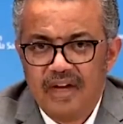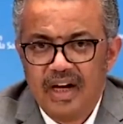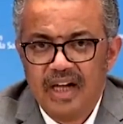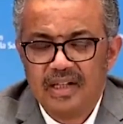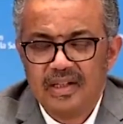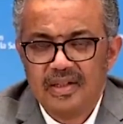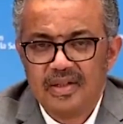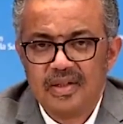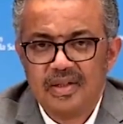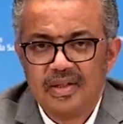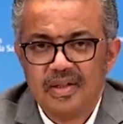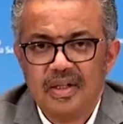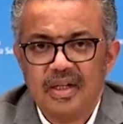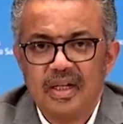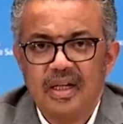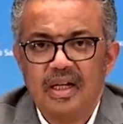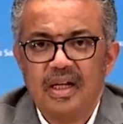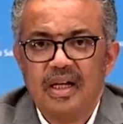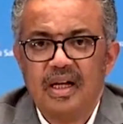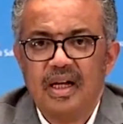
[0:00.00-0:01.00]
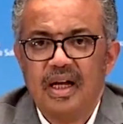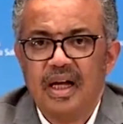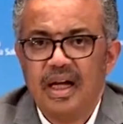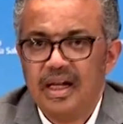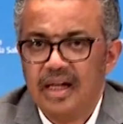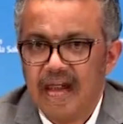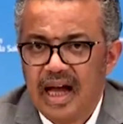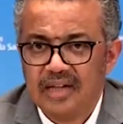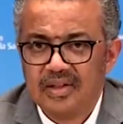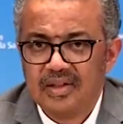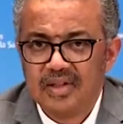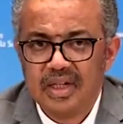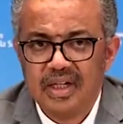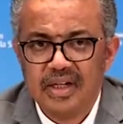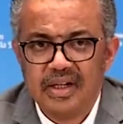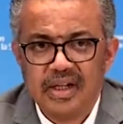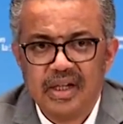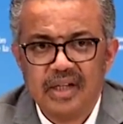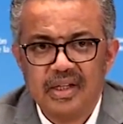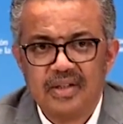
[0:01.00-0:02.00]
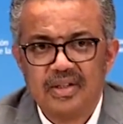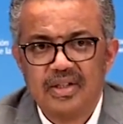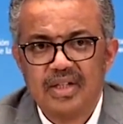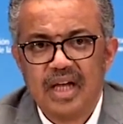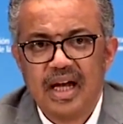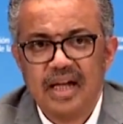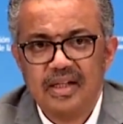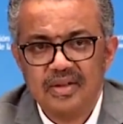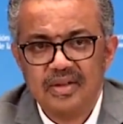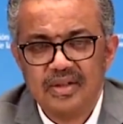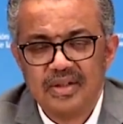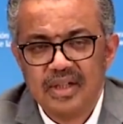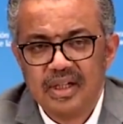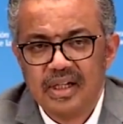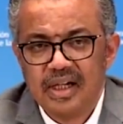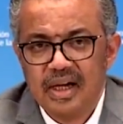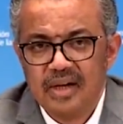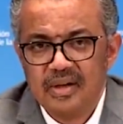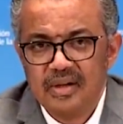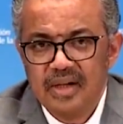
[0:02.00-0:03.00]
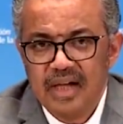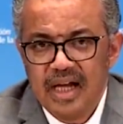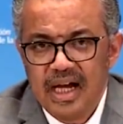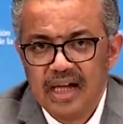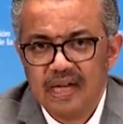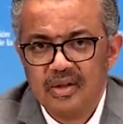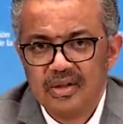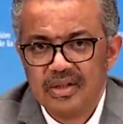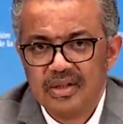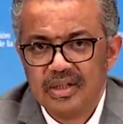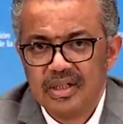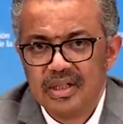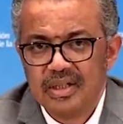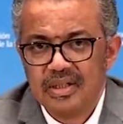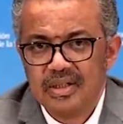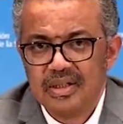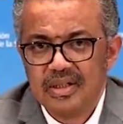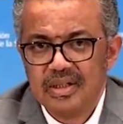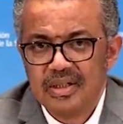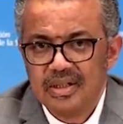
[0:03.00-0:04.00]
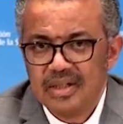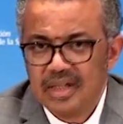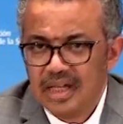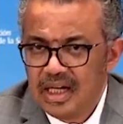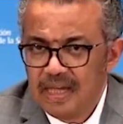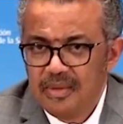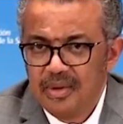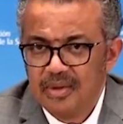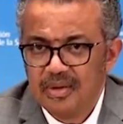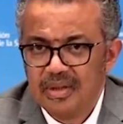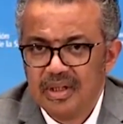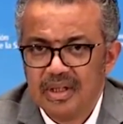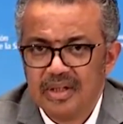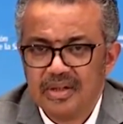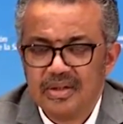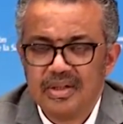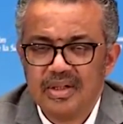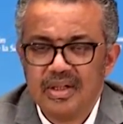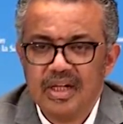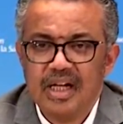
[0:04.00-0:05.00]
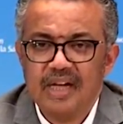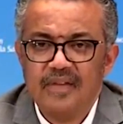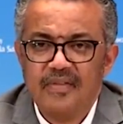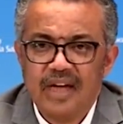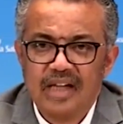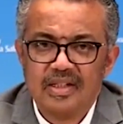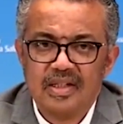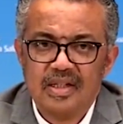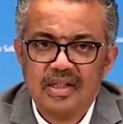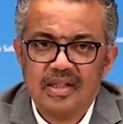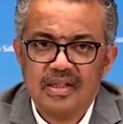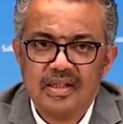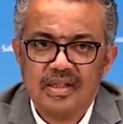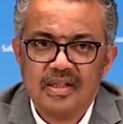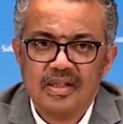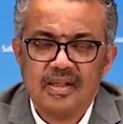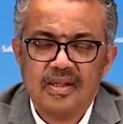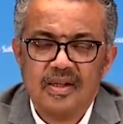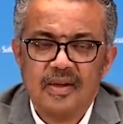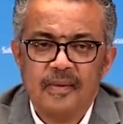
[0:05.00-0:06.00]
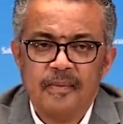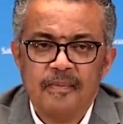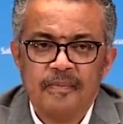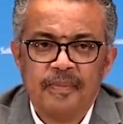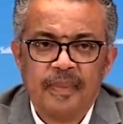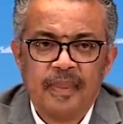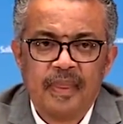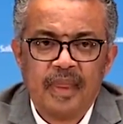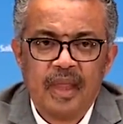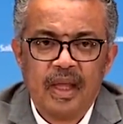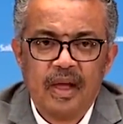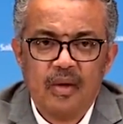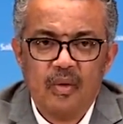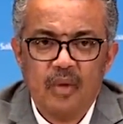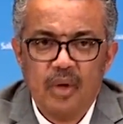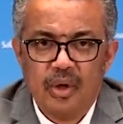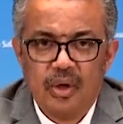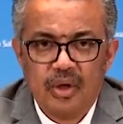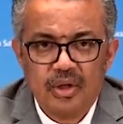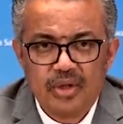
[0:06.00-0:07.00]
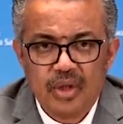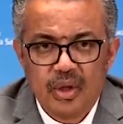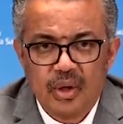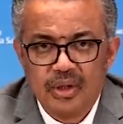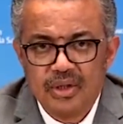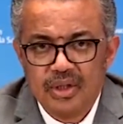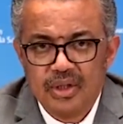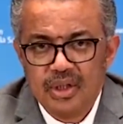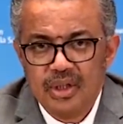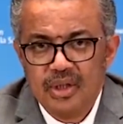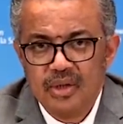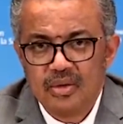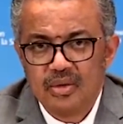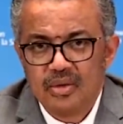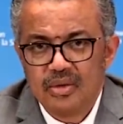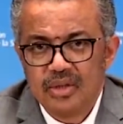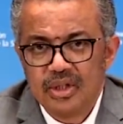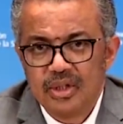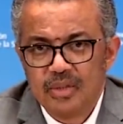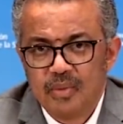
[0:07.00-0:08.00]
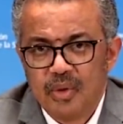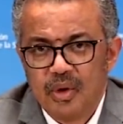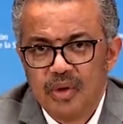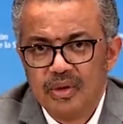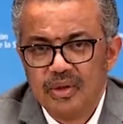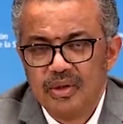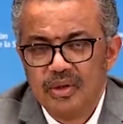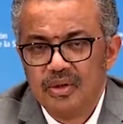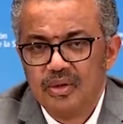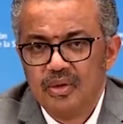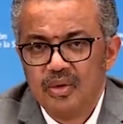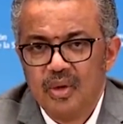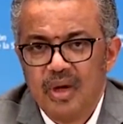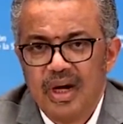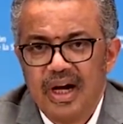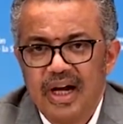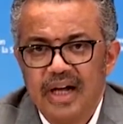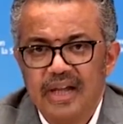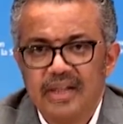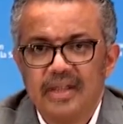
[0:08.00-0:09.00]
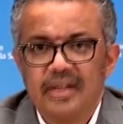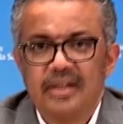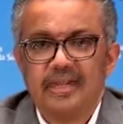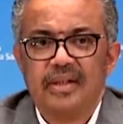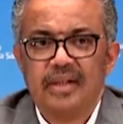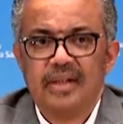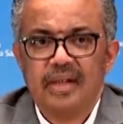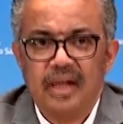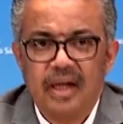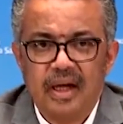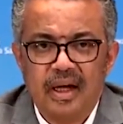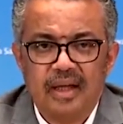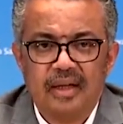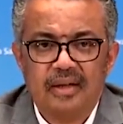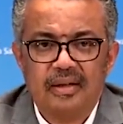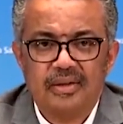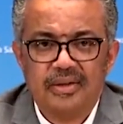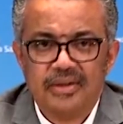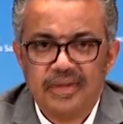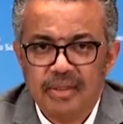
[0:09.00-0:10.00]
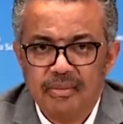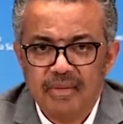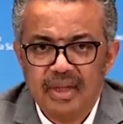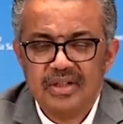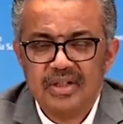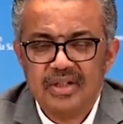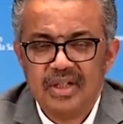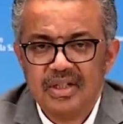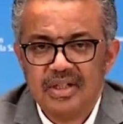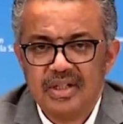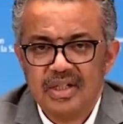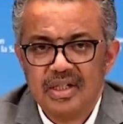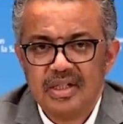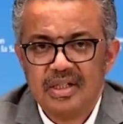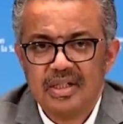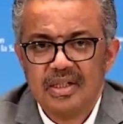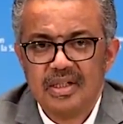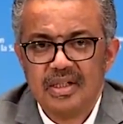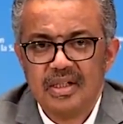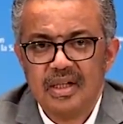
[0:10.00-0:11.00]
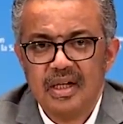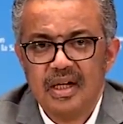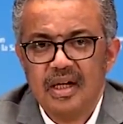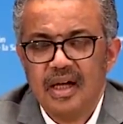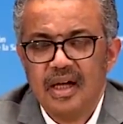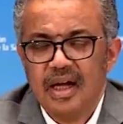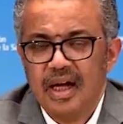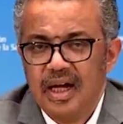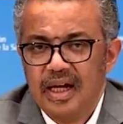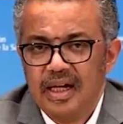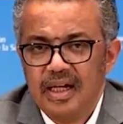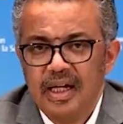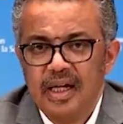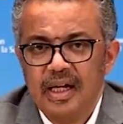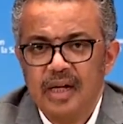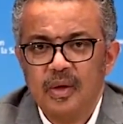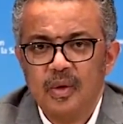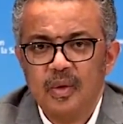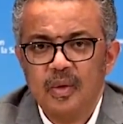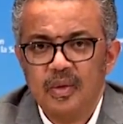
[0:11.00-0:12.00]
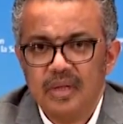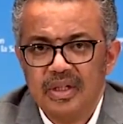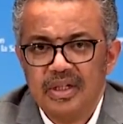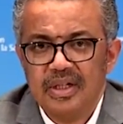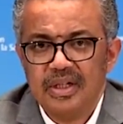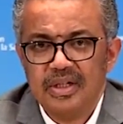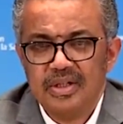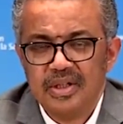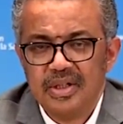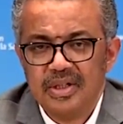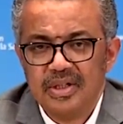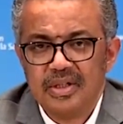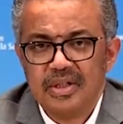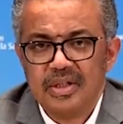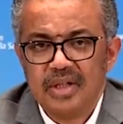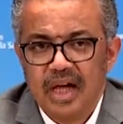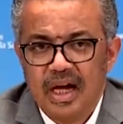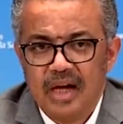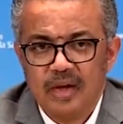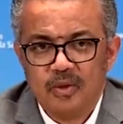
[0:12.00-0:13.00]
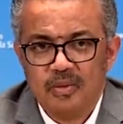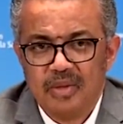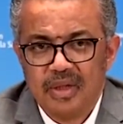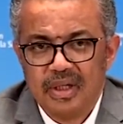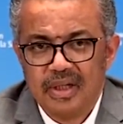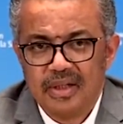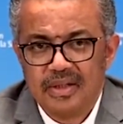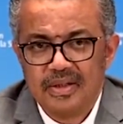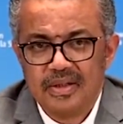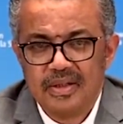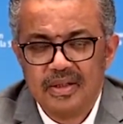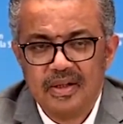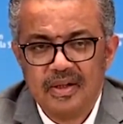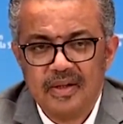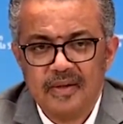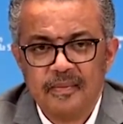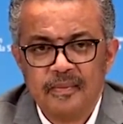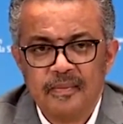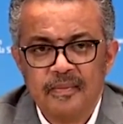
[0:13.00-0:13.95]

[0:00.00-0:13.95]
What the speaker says: virus and accelerate science around diagnostics, therapeutics, and vaccines, we also continue to respond to other health emergencies and new disease outbreaks.